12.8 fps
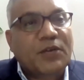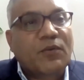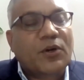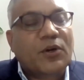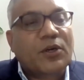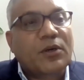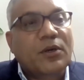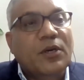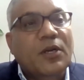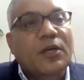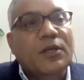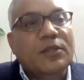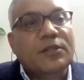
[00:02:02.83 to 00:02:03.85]
water,
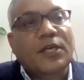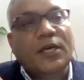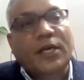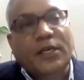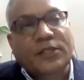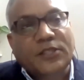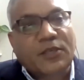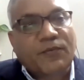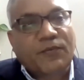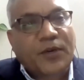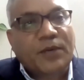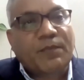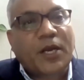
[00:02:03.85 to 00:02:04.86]
it's a
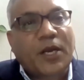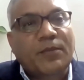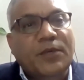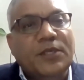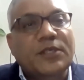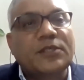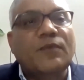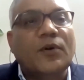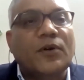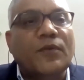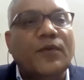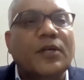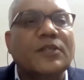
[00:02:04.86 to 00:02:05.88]
different parameters.
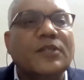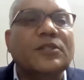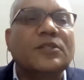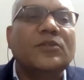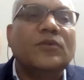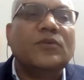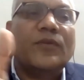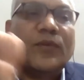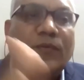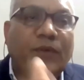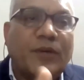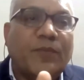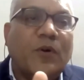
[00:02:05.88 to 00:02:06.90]
Water for construction, you have
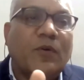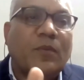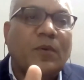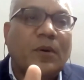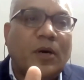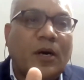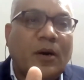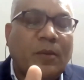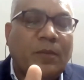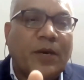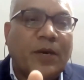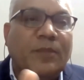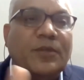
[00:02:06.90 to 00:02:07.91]
different
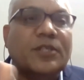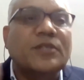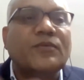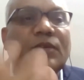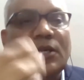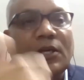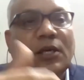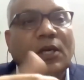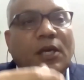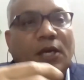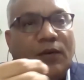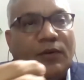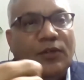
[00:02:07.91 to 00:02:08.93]
parameters, where
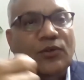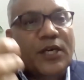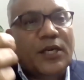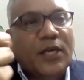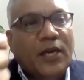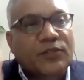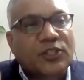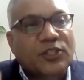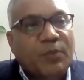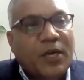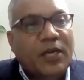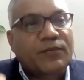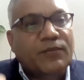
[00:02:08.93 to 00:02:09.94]
even you can have
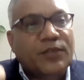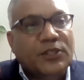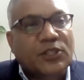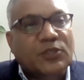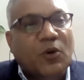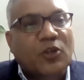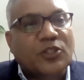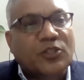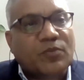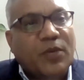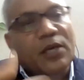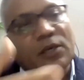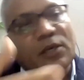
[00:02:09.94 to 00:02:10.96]
smell. If there's a small
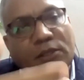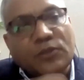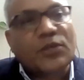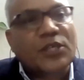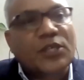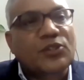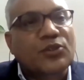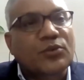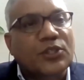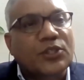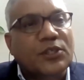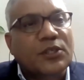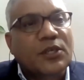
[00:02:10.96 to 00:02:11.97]
smell, you can use it.